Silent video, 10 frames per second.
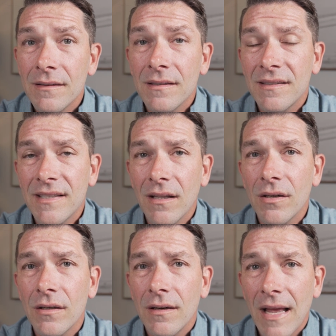the
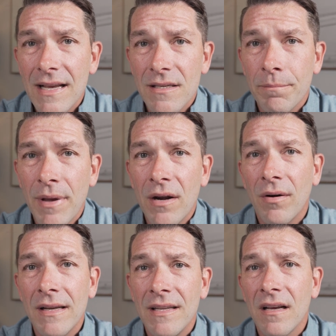seller has a
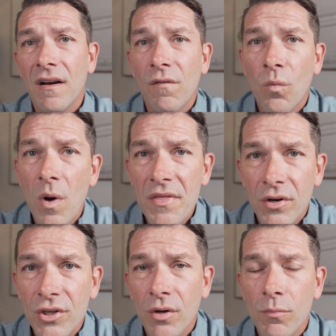better idea of
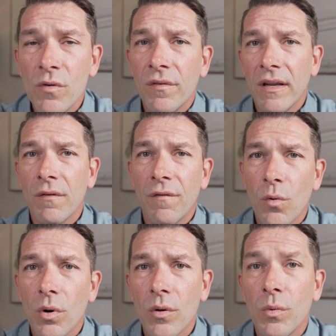whether you're moving
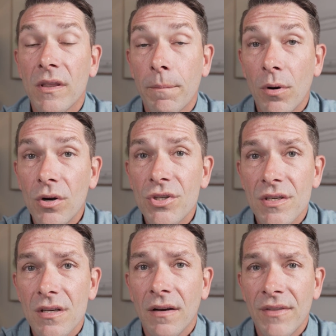forward with the
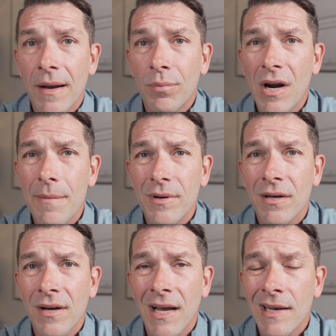purchase of that property
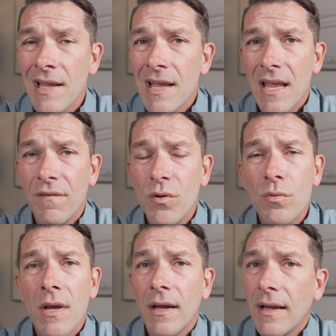or not. If
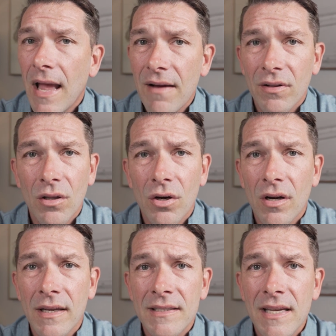you have a
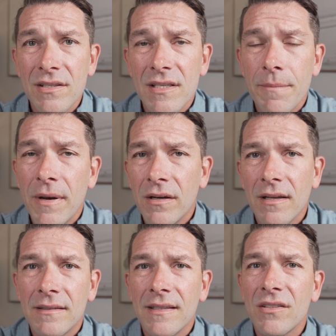longer contingency period,
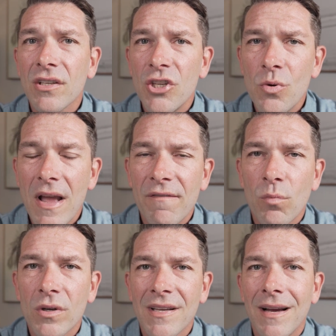essentially you have
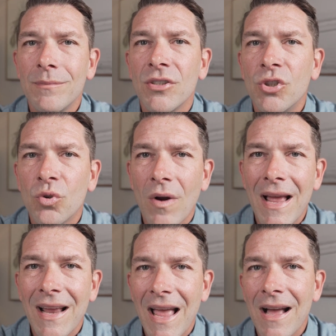more time to
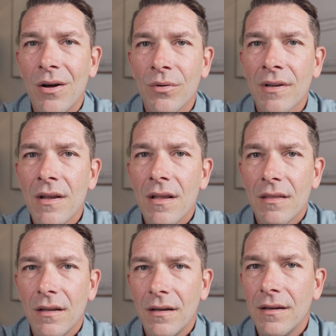drag out
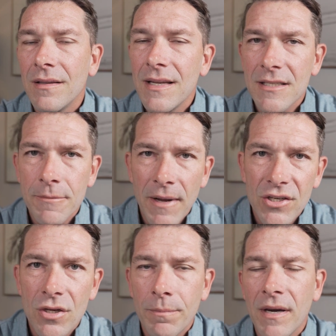the
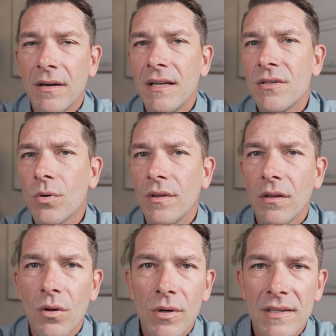inspection periods or the
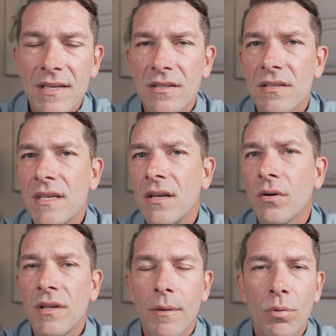loan contingency
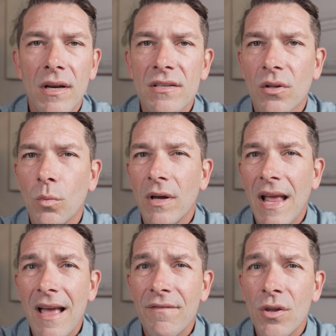or the appraisal or what
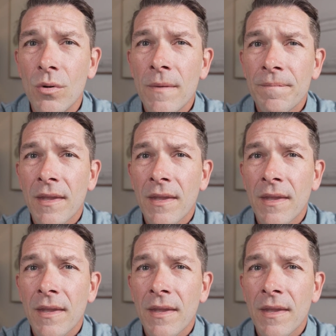have you,